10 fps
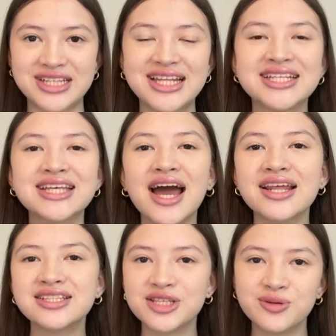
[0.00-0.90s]
and
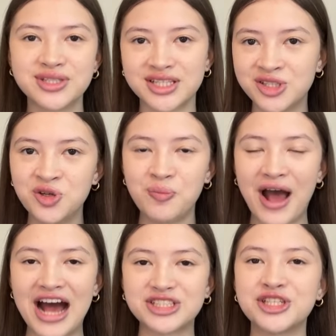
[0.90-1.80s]
decided to use his new
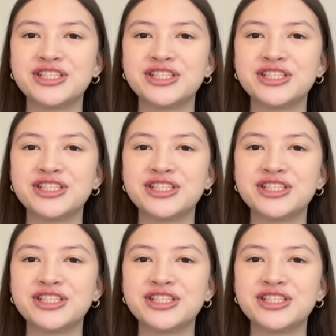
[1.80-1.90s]
passion